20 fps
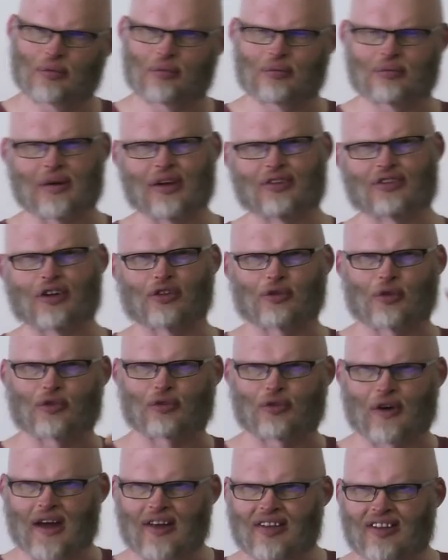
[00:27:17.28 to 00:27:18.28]
meetings with
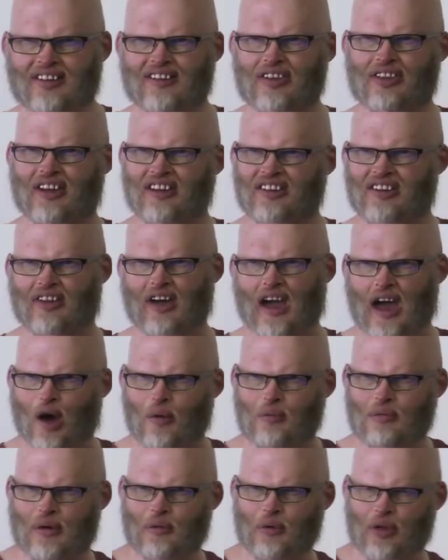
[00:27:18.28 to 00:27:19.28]
friends and things like that
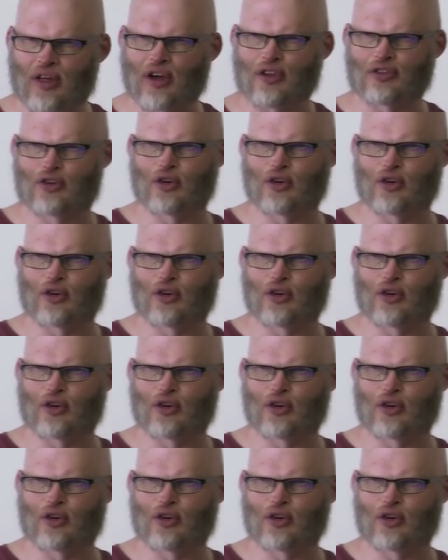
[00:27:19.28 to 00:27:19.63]
helped me with that